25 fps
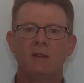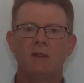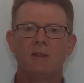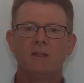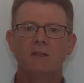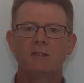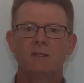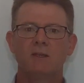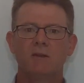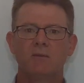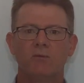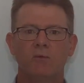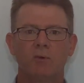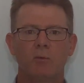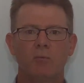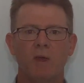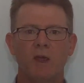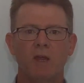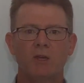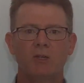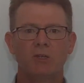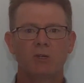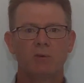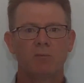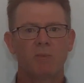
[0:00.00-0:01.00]
This
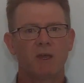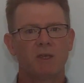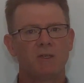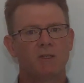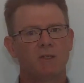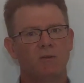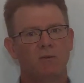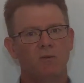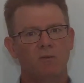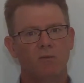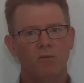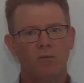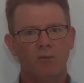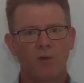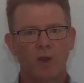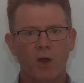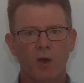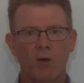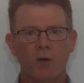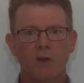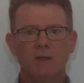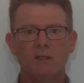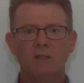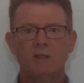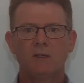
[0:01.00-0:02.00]
information makes it
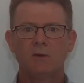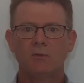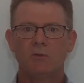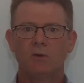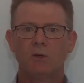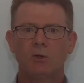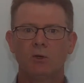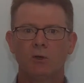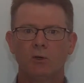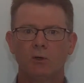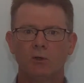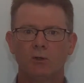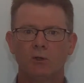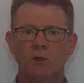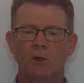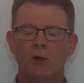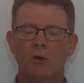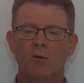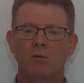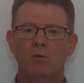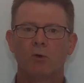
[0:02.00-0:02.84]
very difficult